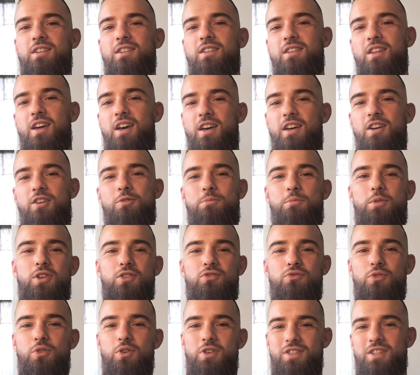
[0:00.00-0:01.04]
That inner bitch
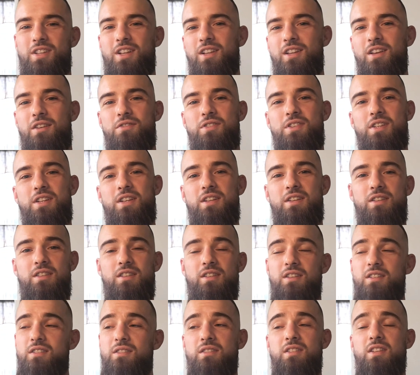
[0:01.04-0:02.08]
voice that lives
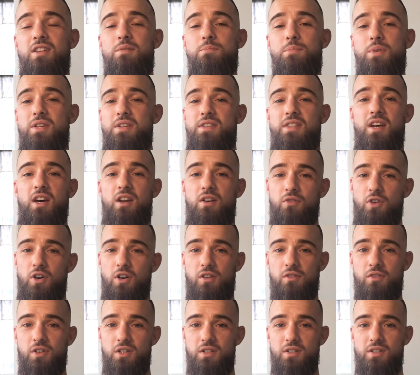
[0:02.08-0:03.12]
deep inside of all
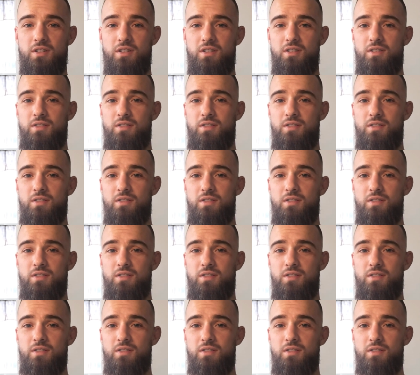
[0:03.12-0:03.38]
of us.